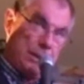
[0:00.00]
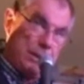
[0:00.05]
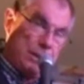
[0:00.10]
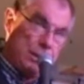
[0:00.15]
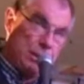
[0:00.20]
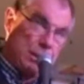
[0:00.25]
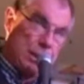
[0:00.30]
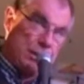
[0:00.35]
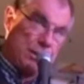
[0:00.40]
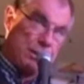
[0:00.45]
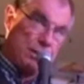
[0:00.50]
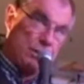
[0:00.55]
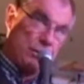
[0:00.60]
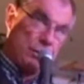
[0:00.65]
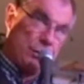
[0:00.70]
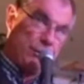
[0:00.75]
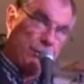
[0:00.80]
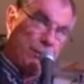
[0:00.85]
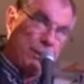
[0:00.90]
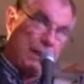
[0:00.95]
are just
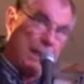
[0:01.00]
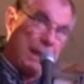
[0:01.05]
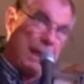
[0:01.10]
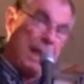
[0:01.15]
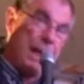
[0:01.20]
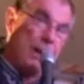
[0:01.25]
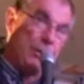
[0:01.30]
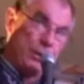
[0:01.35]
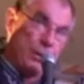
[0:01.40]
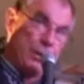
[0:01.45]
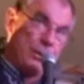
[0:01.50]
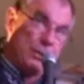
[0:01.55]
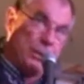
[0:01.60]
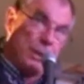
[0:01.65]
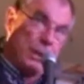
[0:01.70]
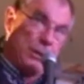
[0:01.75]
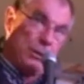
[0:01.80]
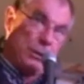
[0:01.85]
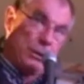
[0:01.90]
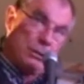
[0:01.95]
sort of inherent.
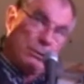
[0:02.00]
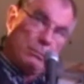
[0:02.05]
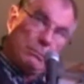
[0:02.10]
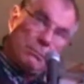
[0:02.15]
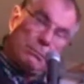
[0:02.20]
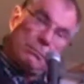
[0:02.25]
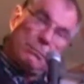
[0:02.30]
They're not